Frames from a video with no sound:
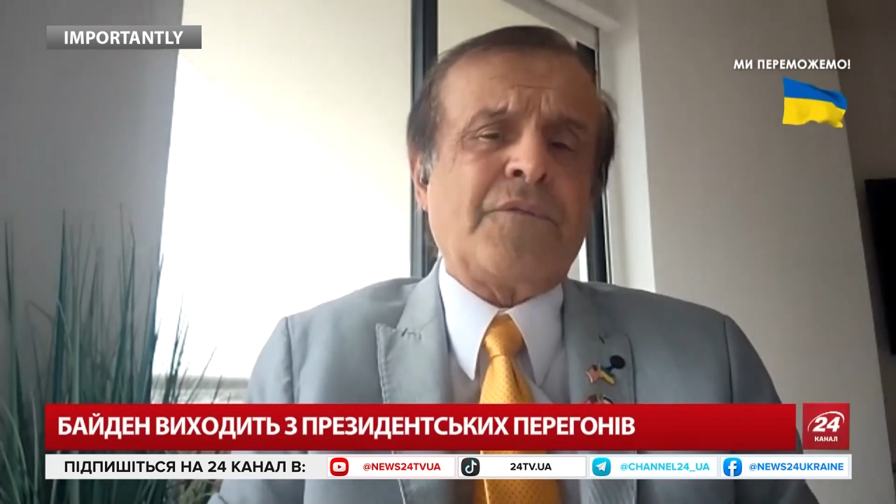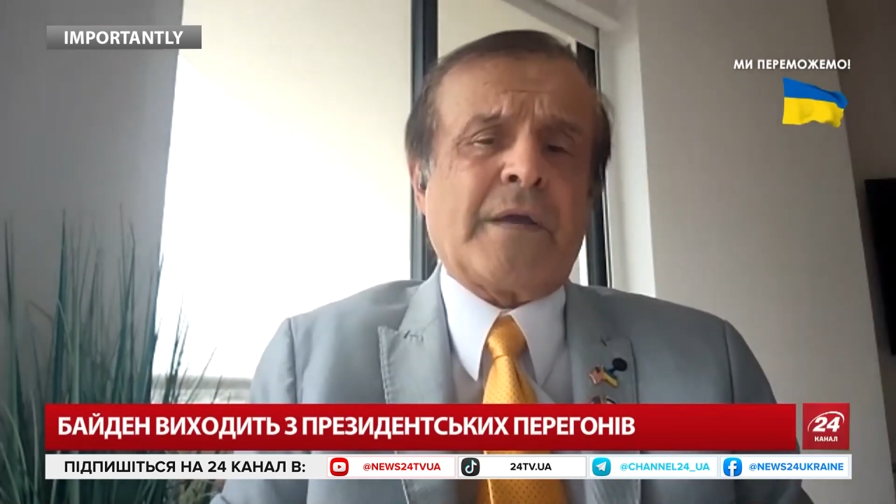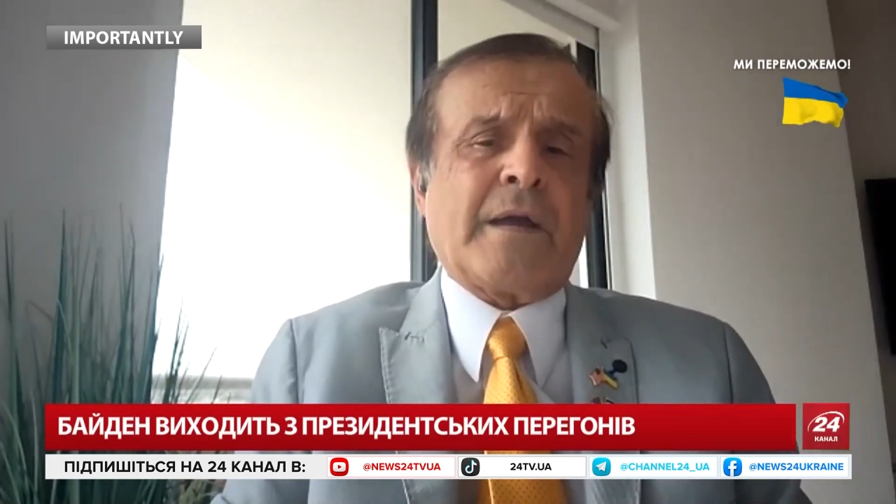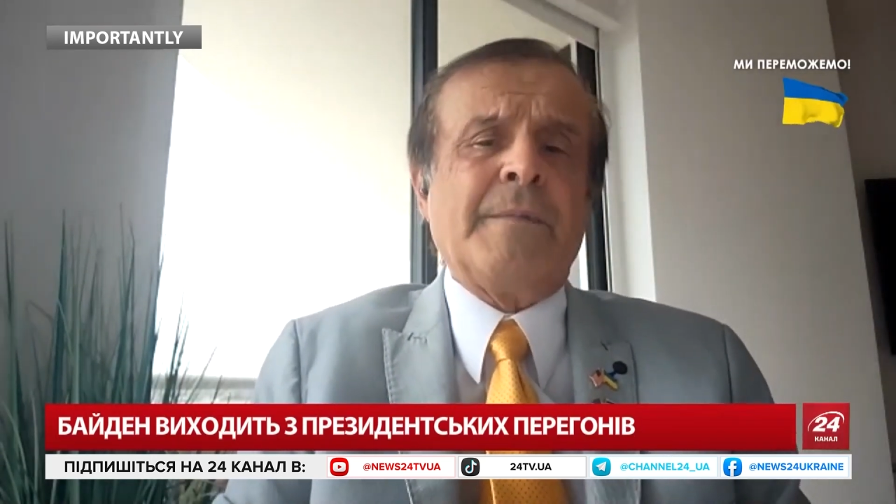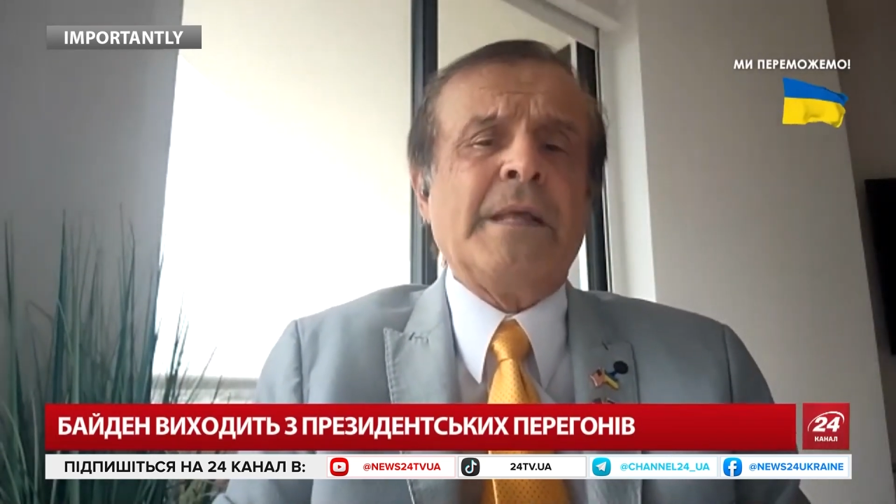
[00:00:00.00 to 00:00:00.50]

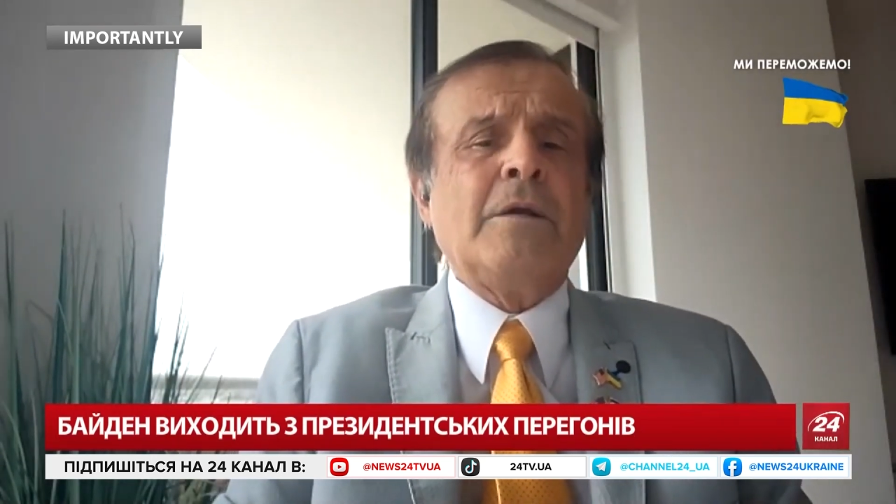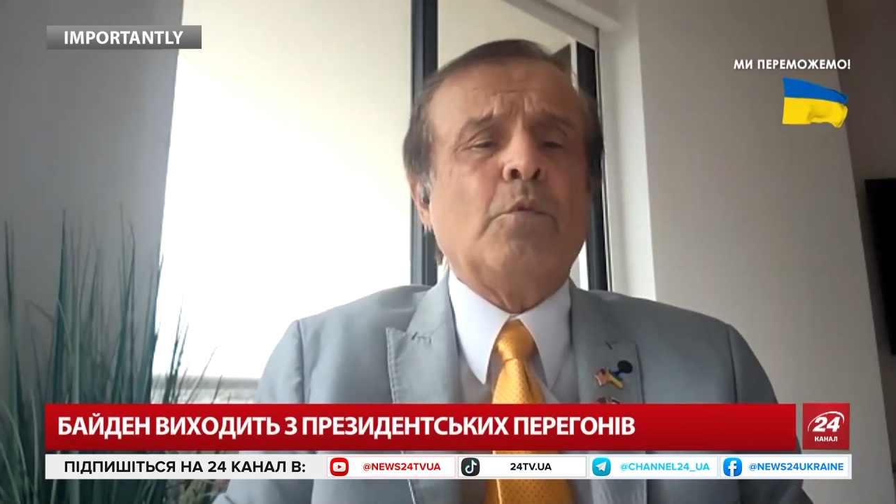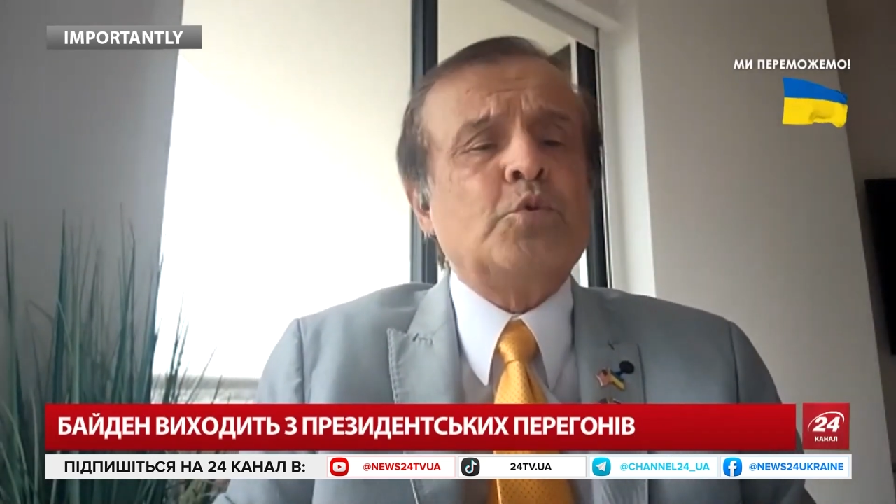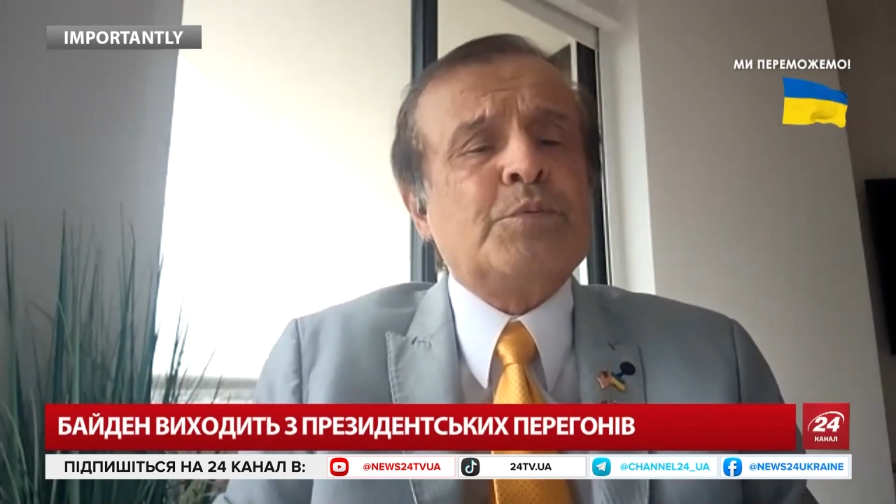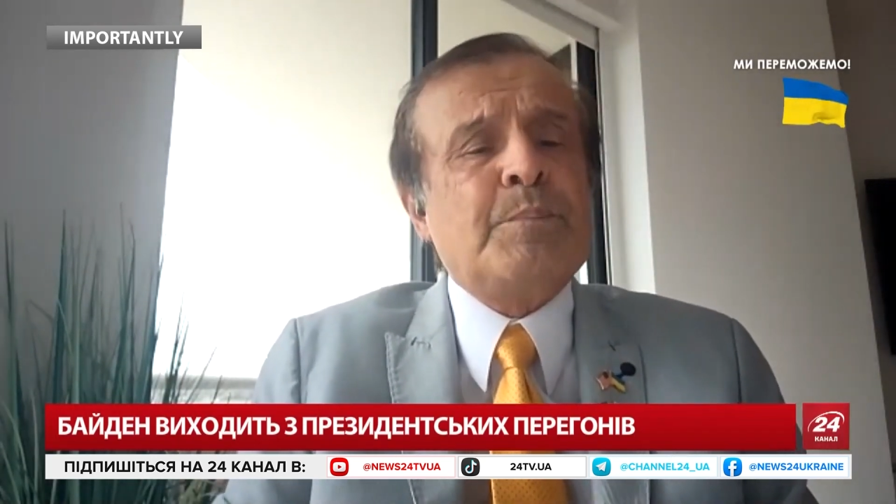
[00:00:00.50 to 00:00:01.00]
business.
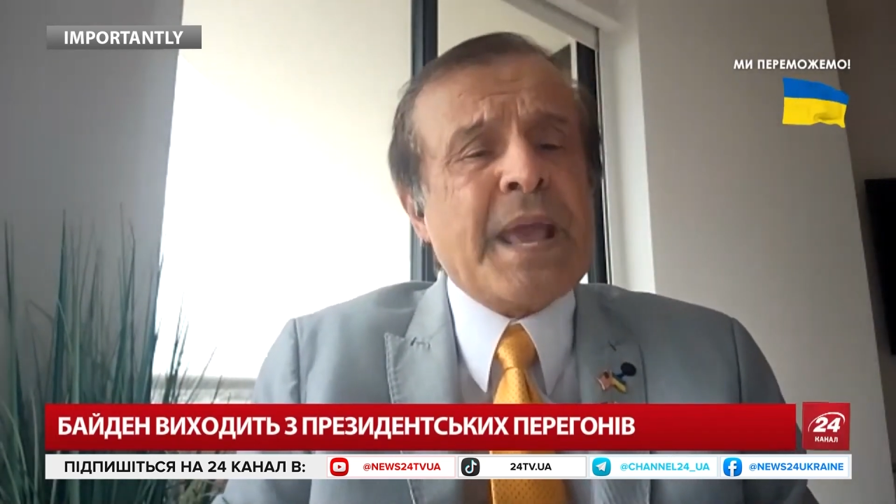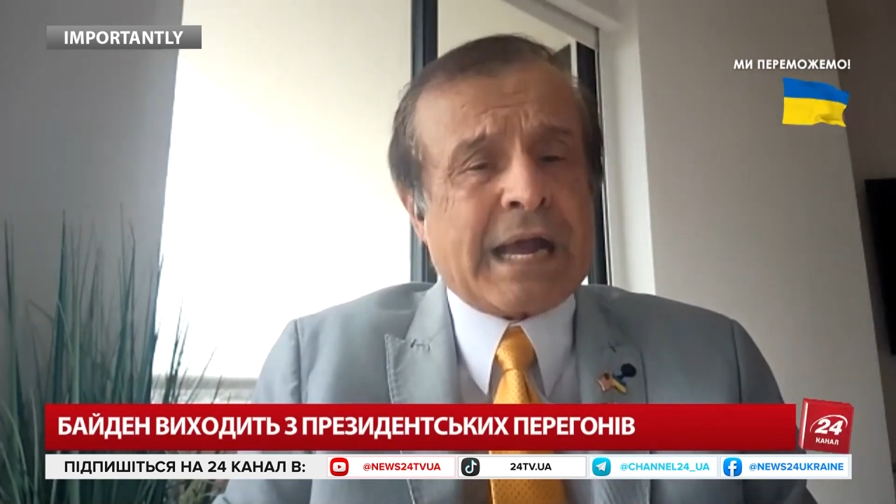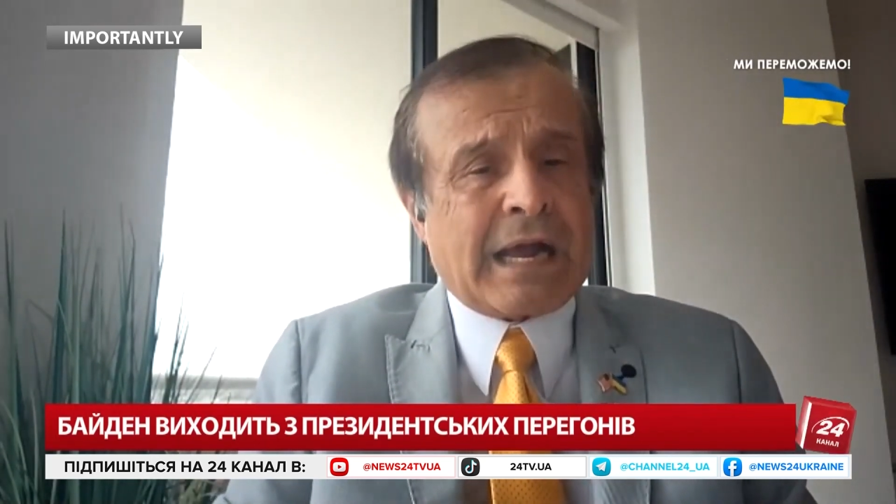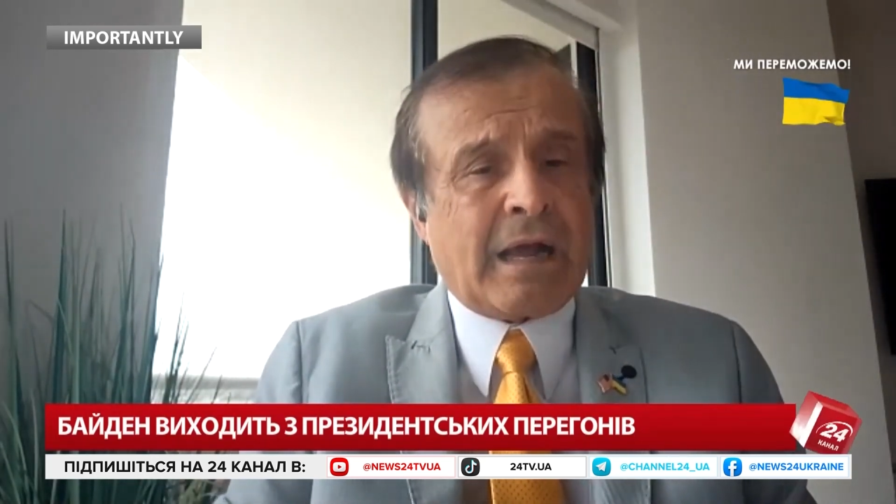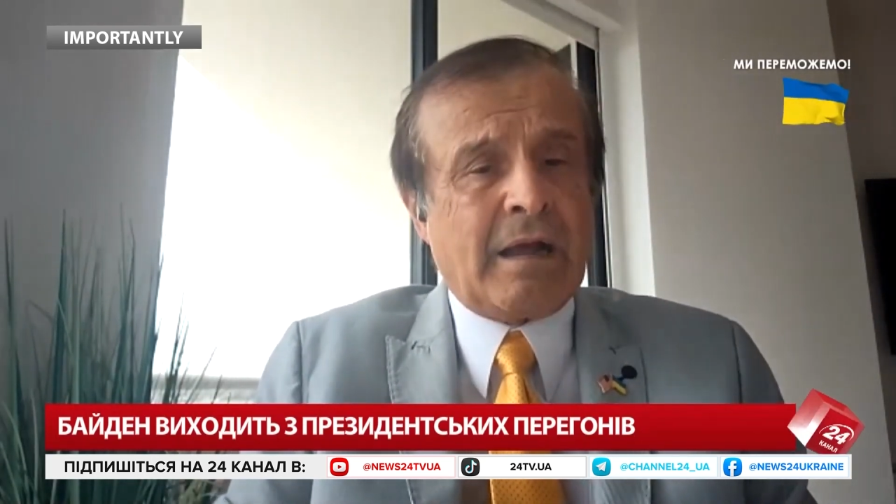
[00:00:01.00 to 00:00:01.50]
What is it?